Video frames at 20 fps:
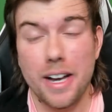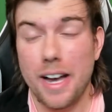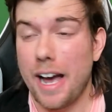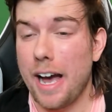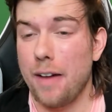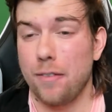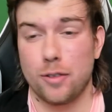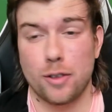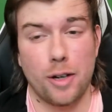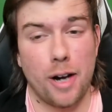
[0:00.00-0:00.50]

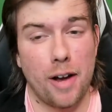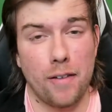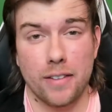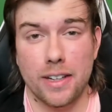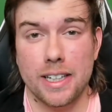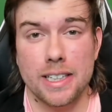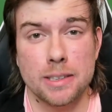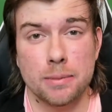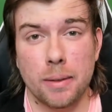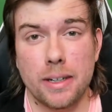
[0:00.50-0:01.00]
After having
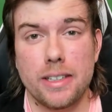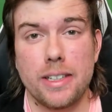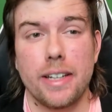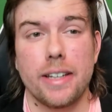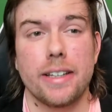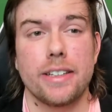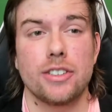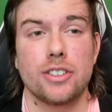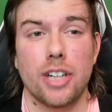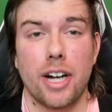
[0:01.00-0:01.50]
it as my
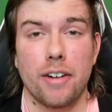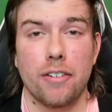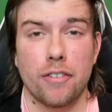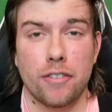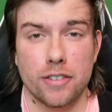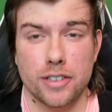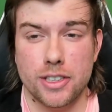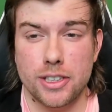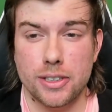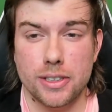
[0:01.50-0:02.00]
daily driver
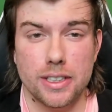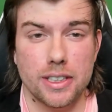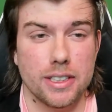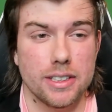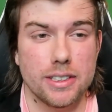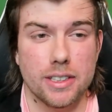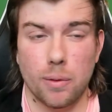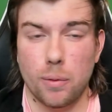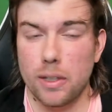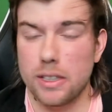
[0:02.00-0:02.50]
for 2
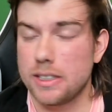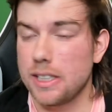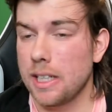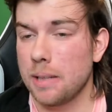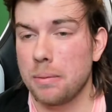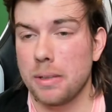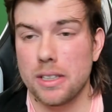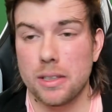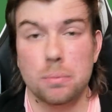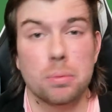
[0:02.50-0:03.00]
years, I want to talk
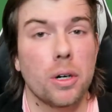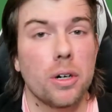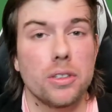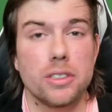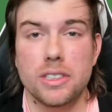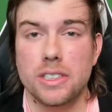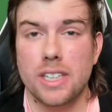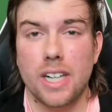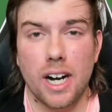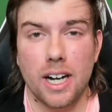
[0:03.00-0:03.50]
about the pros
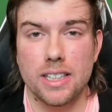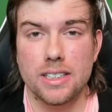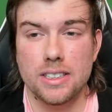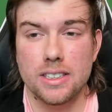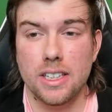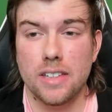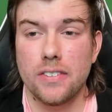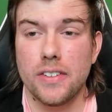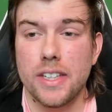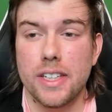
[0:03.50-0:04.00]
and cons
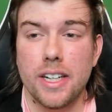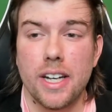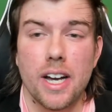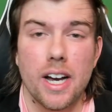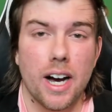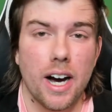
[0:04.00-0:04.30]
of it.